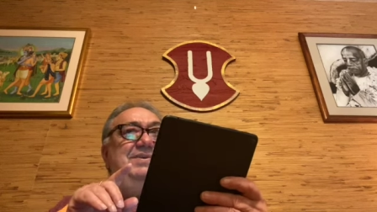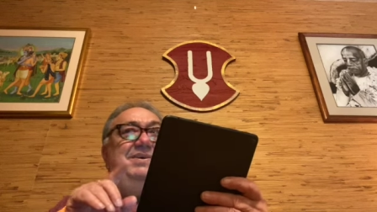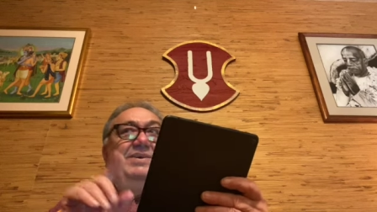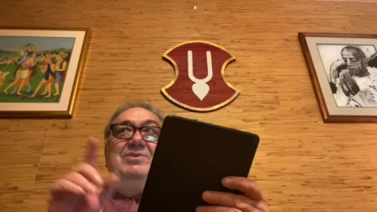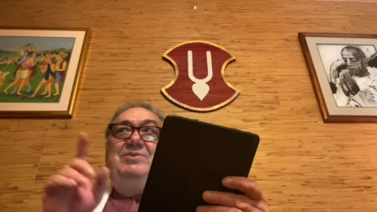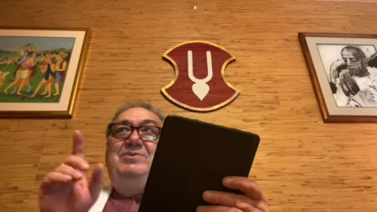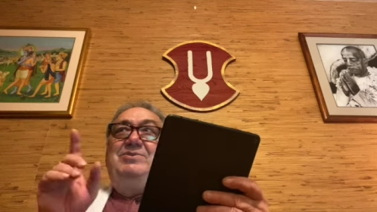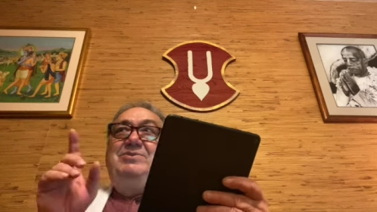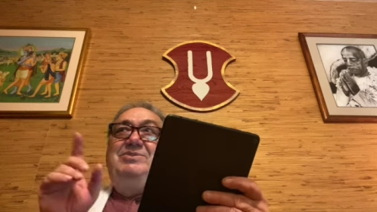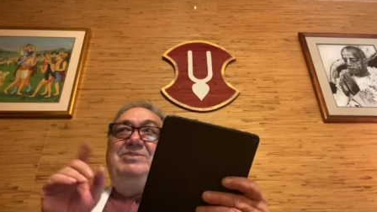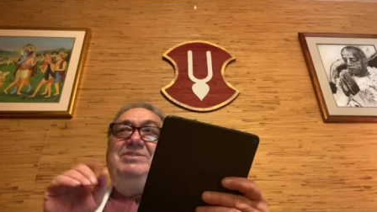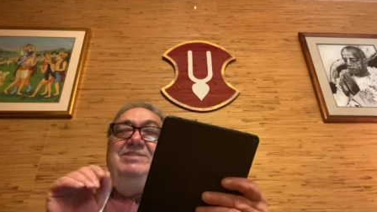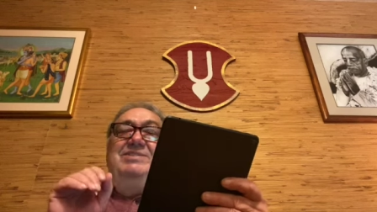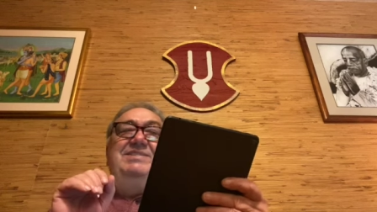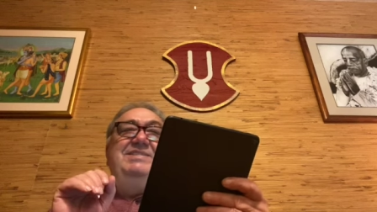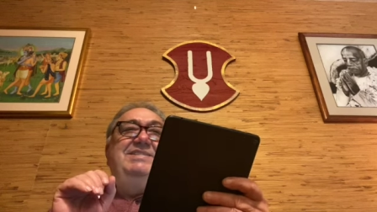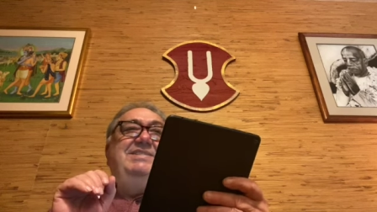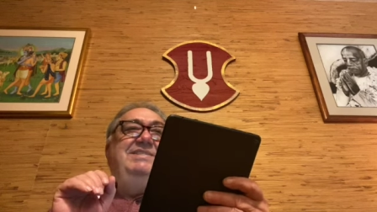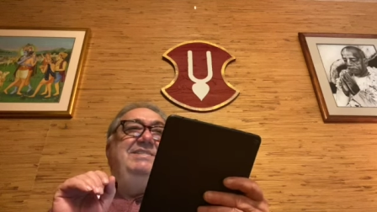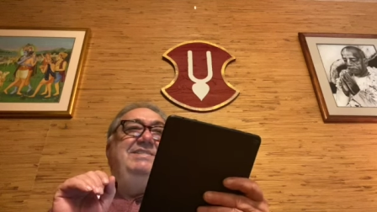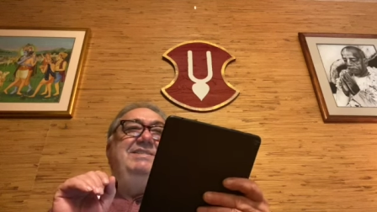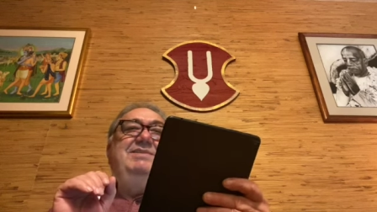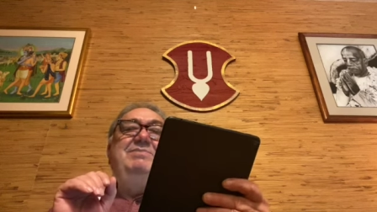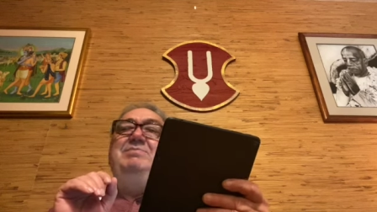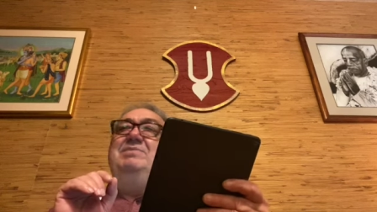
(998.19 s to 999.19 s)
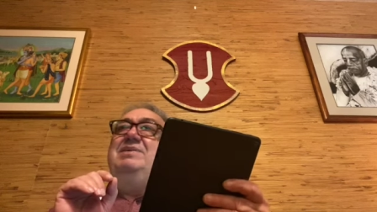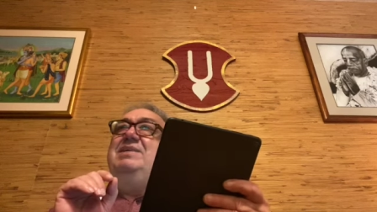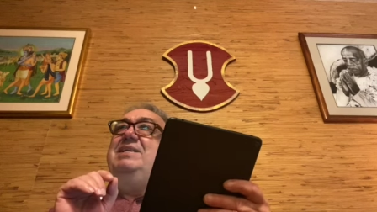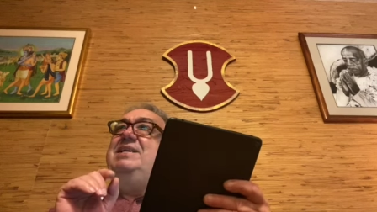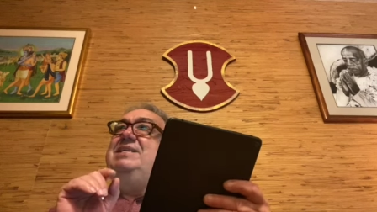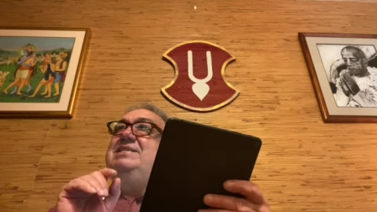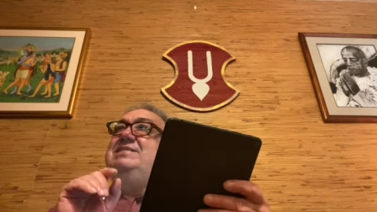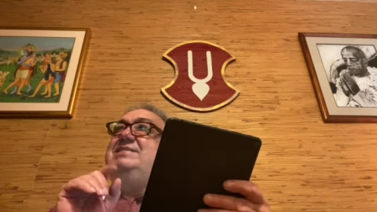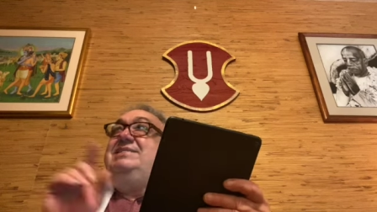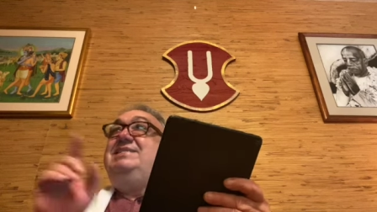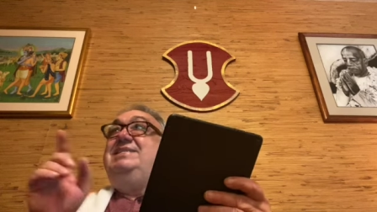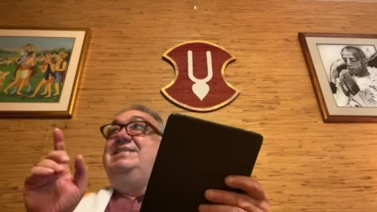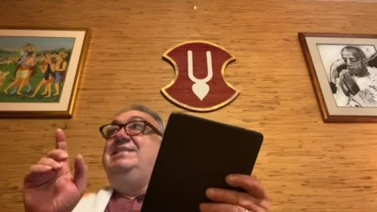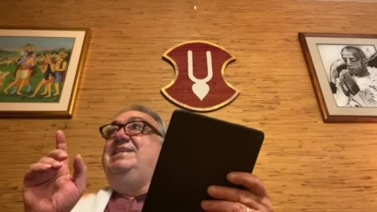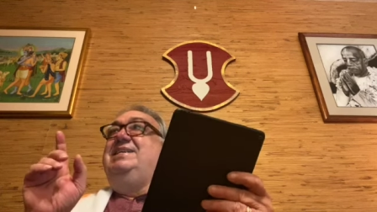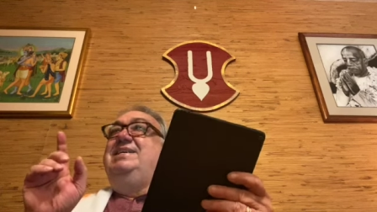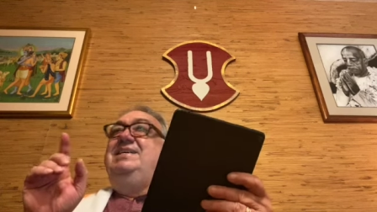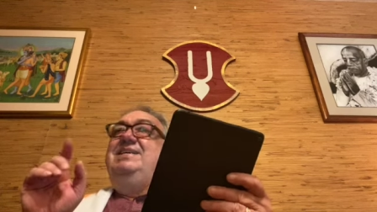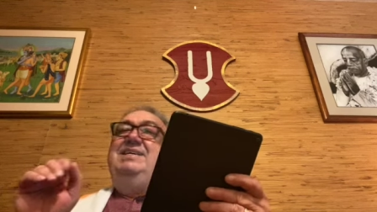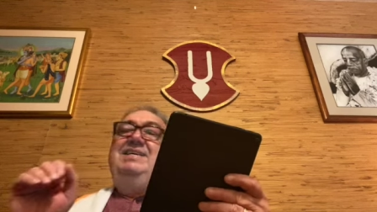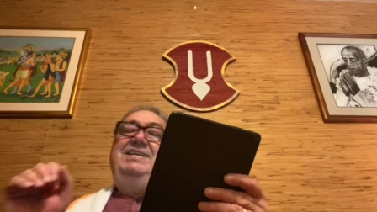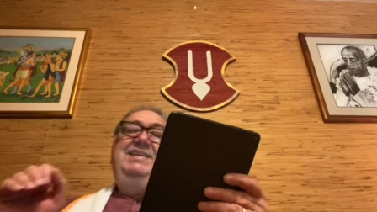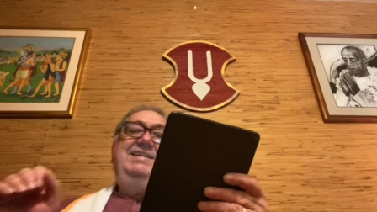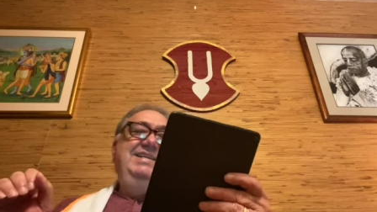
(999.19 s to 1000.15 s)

Krishna sees them glancing. He